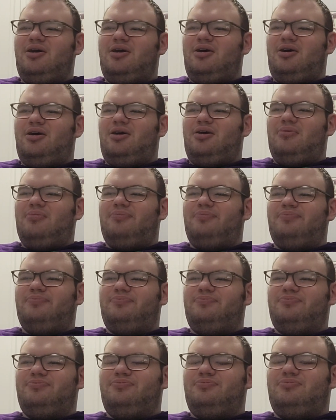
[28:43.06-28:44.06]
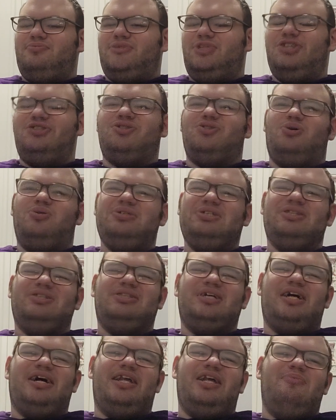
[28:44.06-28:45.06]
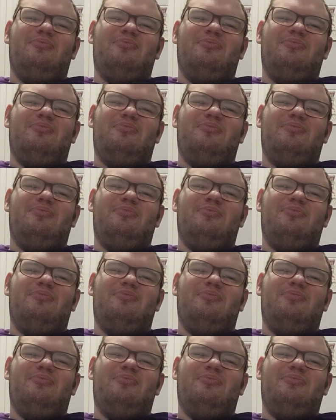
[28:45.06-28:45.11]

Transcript: Um, the Soul Society,